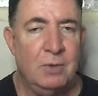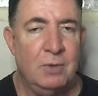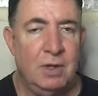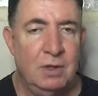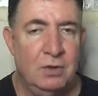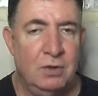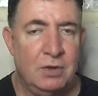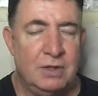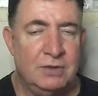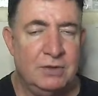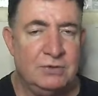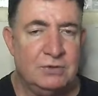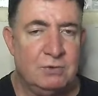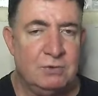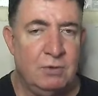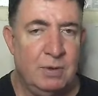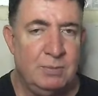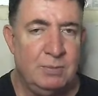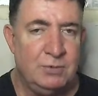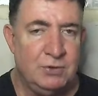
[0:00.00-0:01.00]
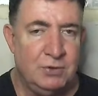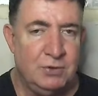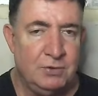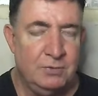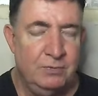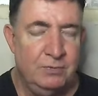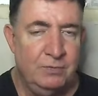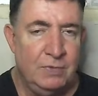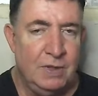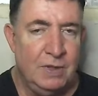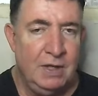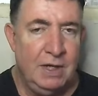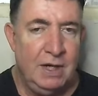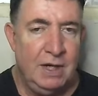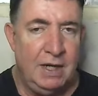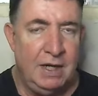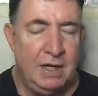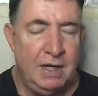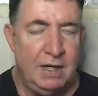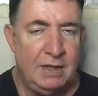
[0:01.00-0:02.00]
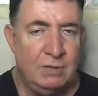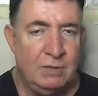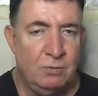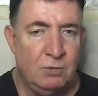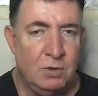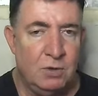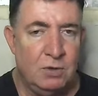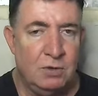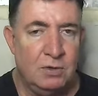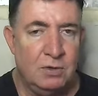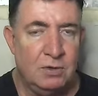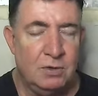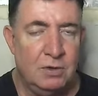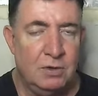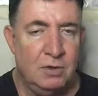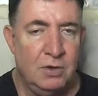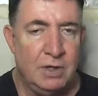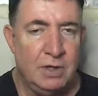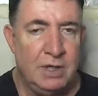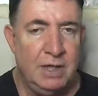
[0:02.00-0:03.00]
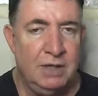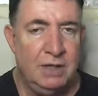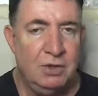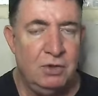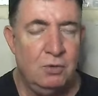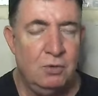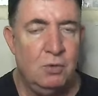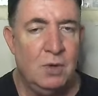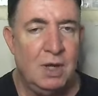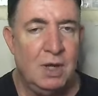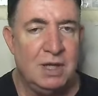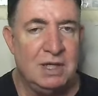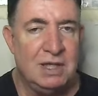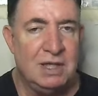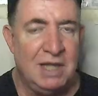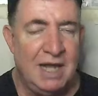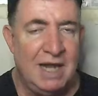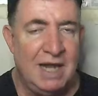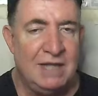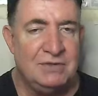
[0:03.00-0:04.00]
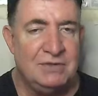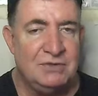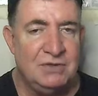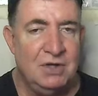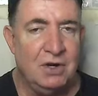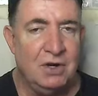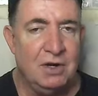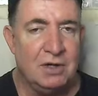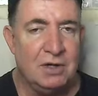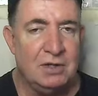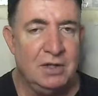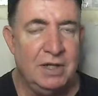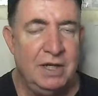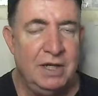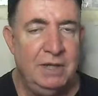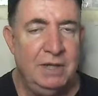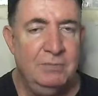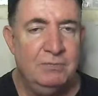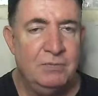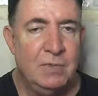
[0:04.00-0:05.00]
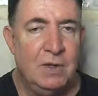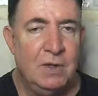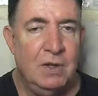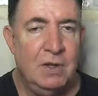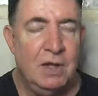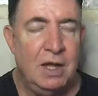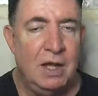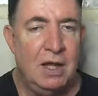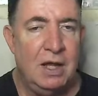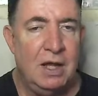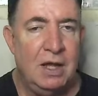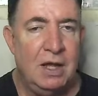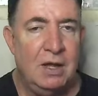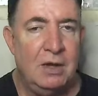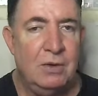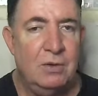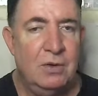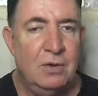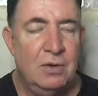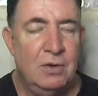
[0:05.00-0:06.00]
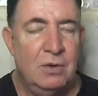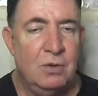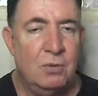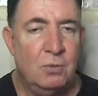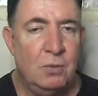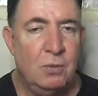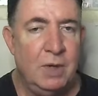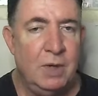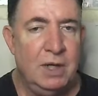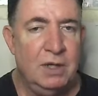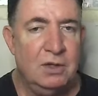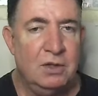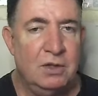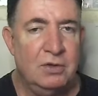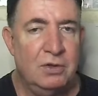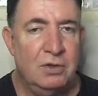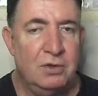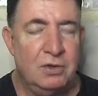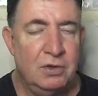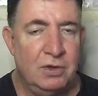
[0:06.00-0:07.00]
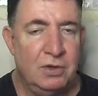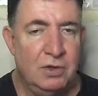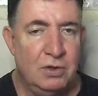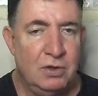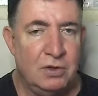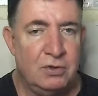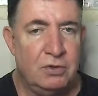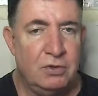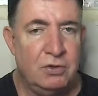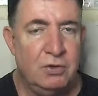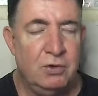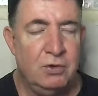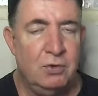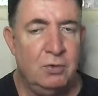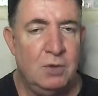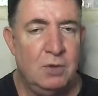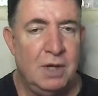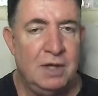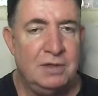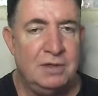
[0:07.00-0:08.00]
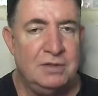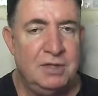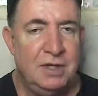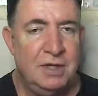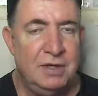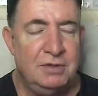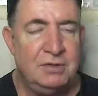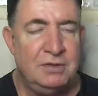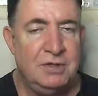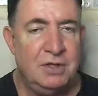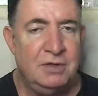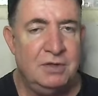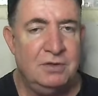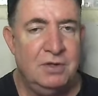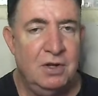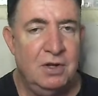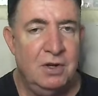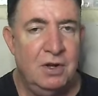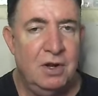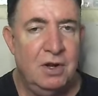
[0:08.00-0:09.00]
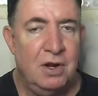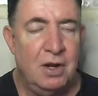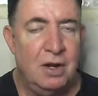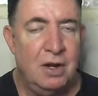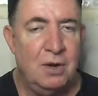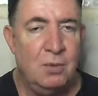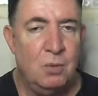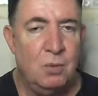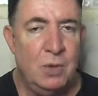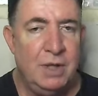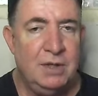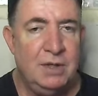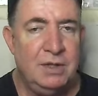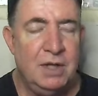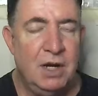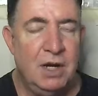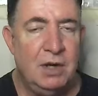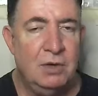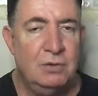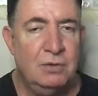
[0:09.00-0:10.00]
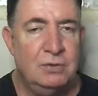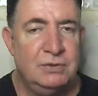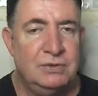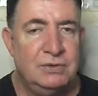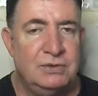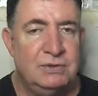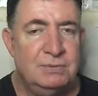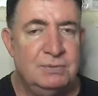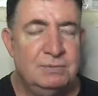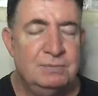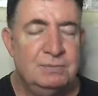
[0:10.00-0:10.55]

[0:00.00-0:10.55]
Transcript: We look at Scripture and we're looking through a glass darkly. Uh, we look through uh, tinted uh, windows.